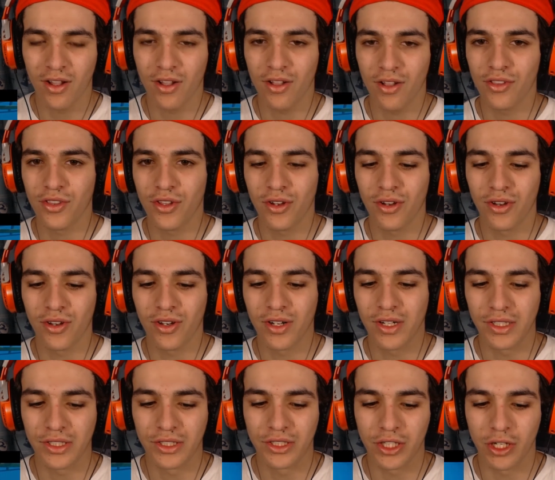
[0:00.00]
All the
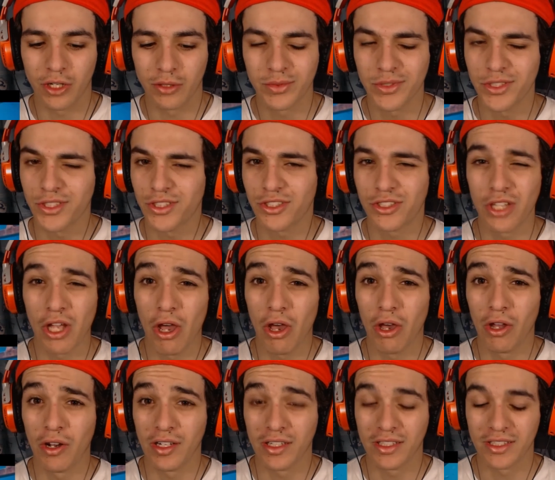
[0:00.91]
horror tropes.
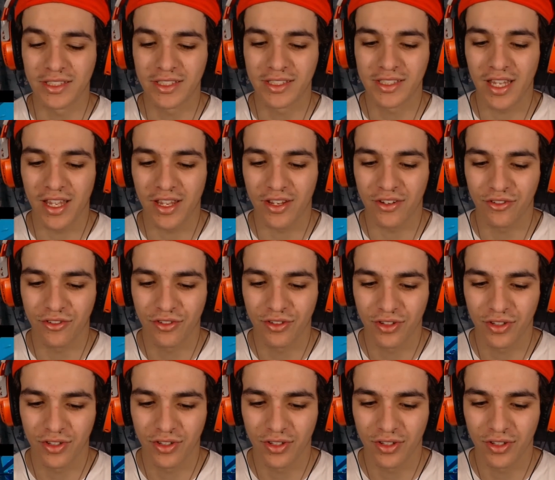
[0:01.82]
Totally safe.